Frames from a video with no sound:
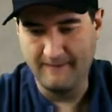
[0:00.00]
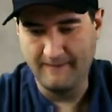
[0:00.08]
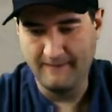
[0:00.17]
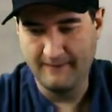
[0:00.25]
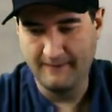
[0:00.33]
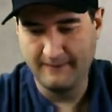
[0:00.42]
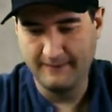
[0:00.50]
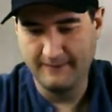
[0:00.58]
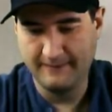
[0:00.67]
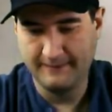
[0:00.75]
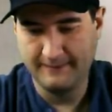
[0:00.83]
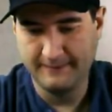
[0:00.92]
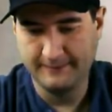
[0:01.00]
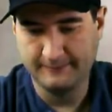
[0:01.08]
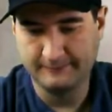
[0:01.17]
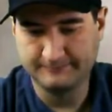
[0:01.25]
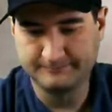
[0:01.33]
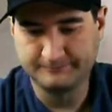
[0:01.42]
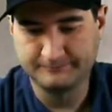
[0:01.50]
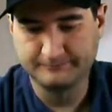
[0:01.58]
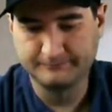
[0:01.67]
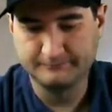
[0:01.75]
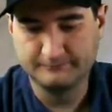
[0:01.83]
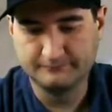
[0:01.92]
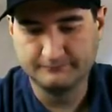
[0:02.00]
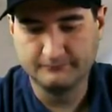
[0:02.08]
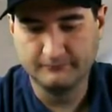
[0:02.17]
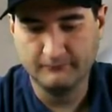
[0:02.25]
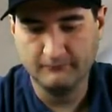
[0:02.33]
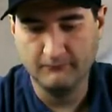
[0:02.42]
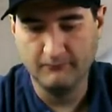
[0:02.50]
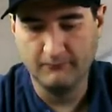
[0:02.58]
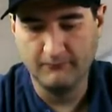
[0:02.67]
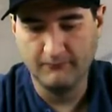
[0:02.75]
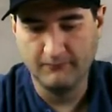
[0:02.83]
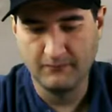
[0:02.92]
[no speech]